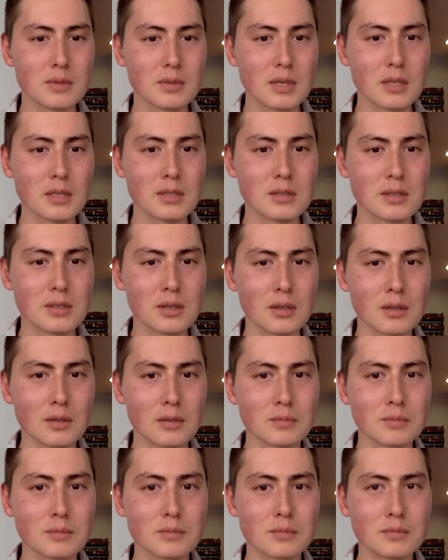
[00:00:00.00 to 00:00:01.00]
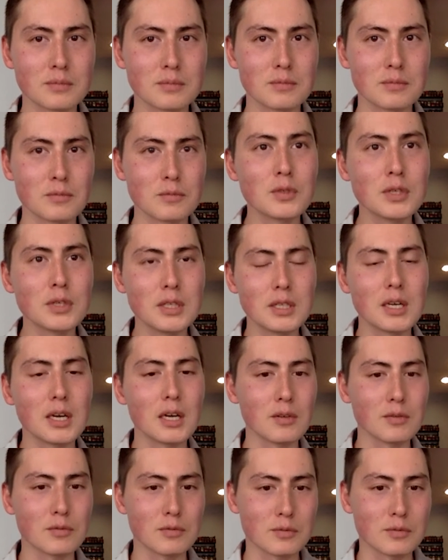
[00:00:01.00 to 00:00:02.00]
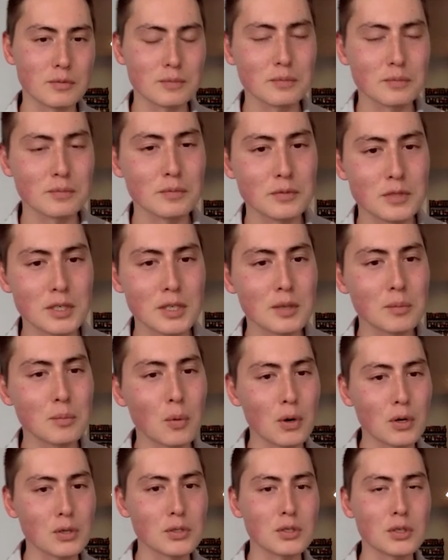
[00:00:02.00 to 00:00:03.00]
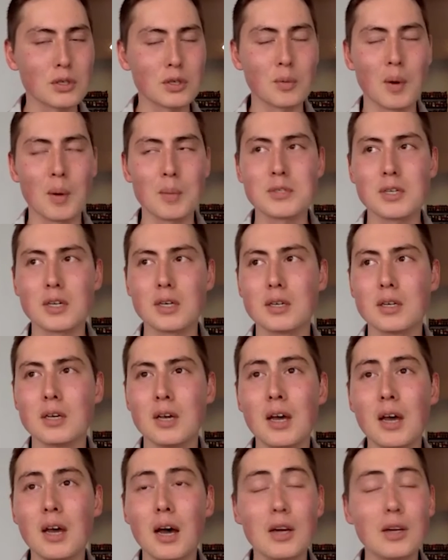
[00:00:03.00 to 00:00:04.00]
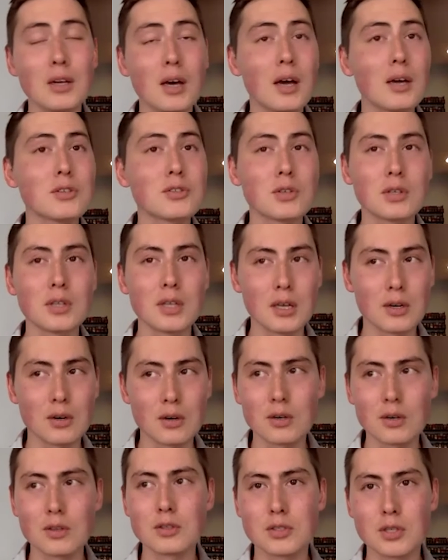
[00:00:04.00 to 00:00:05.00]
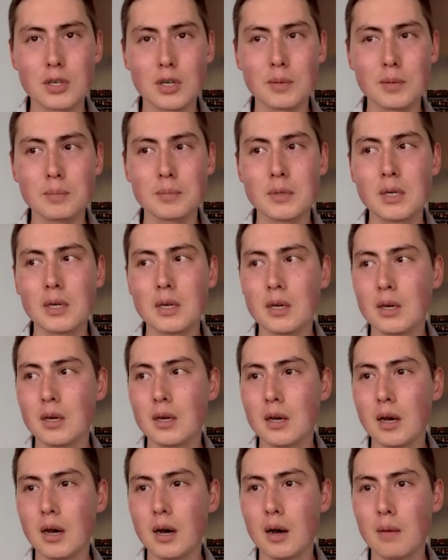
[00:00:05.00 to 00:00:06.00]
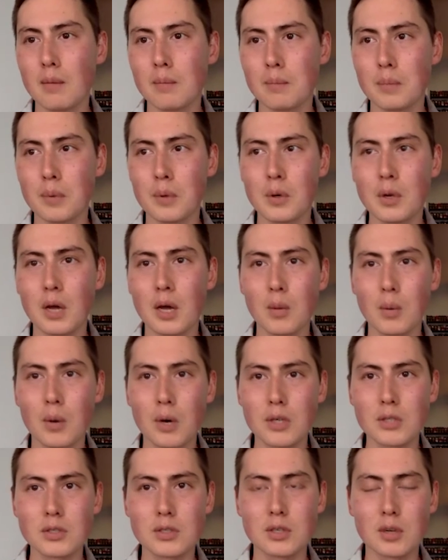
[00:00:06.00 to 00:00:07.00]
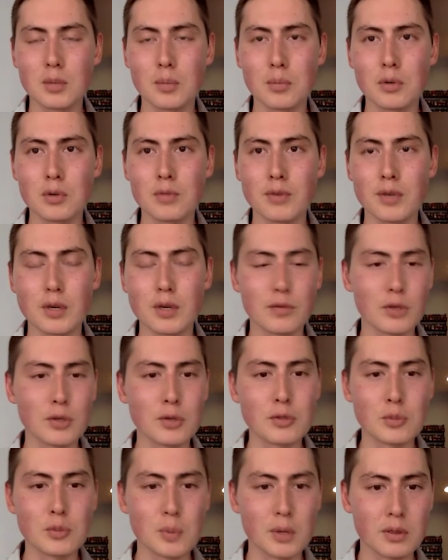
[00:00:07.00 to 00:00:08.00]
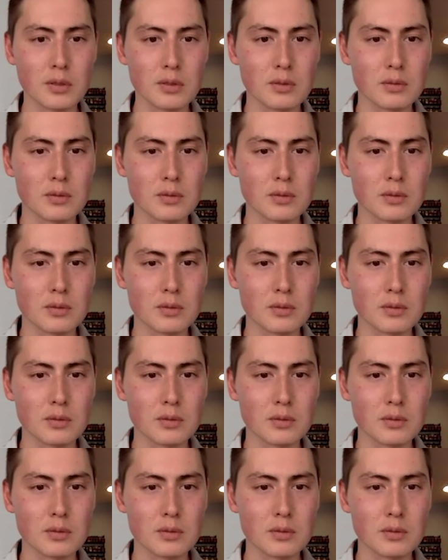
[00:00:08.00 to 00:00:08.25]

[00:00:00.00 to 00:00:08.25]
until really kind of digging more into your website. And I certainly had heard the term, um, but I watched a number of interviews with